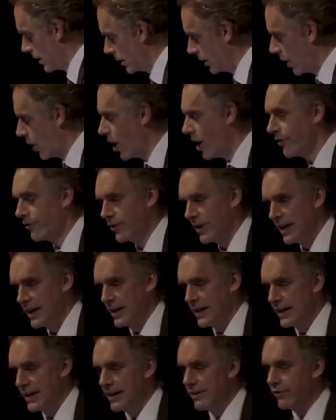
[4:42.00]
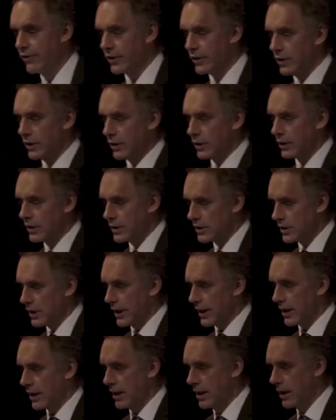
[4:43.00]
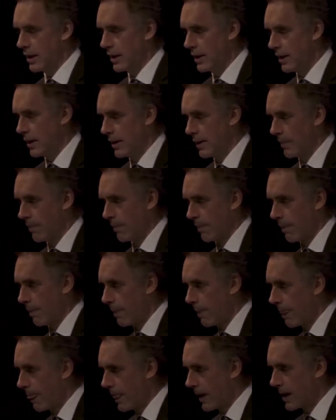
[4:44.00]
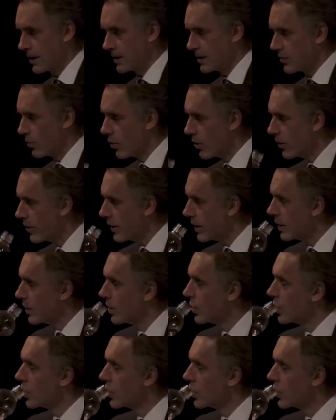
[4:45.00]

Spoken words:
lofty and difficult? It's like, because it's worth it.